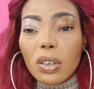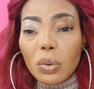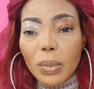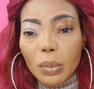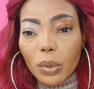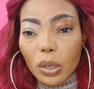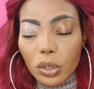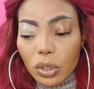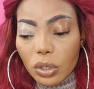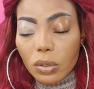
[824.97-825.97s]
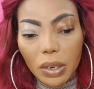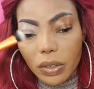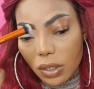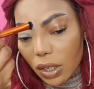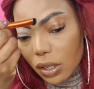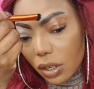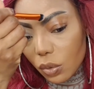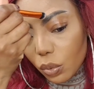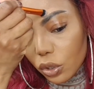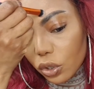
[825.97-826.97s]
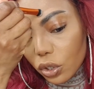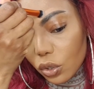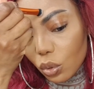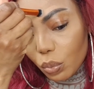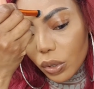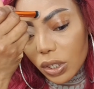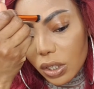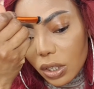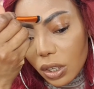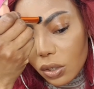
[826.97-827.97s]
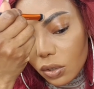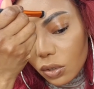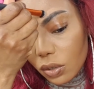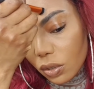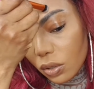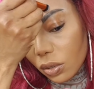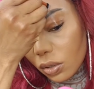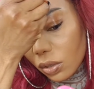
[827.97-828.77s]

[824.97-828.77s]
I like to go in with my brush, my Real Techniques brush, just to press it in,